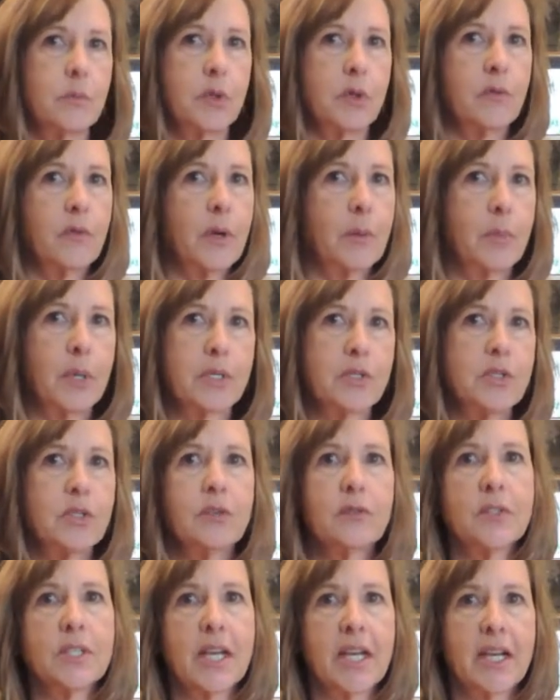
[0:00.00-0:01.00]
move a bunch
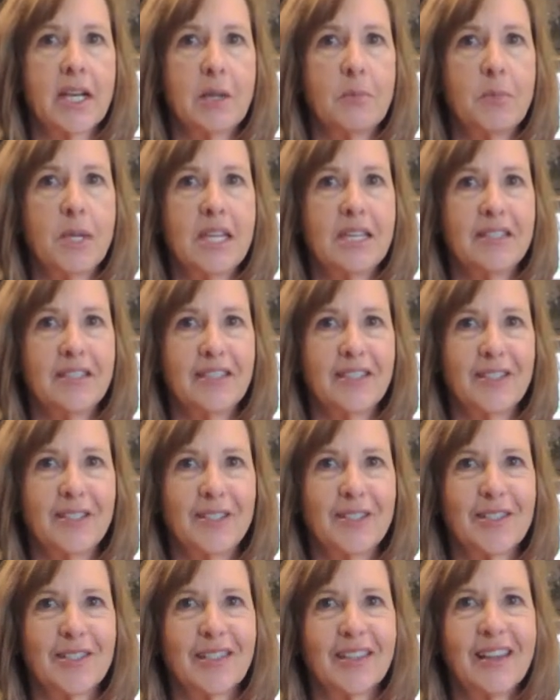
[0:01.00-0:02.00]
of tiny
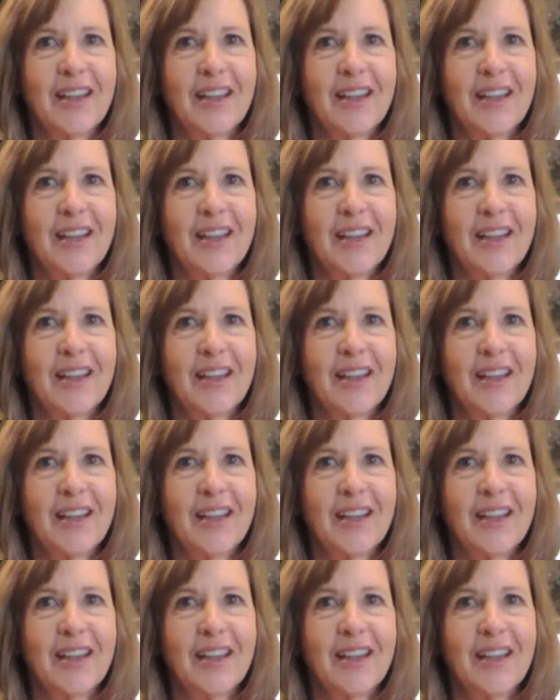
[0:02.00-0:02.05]
pieces.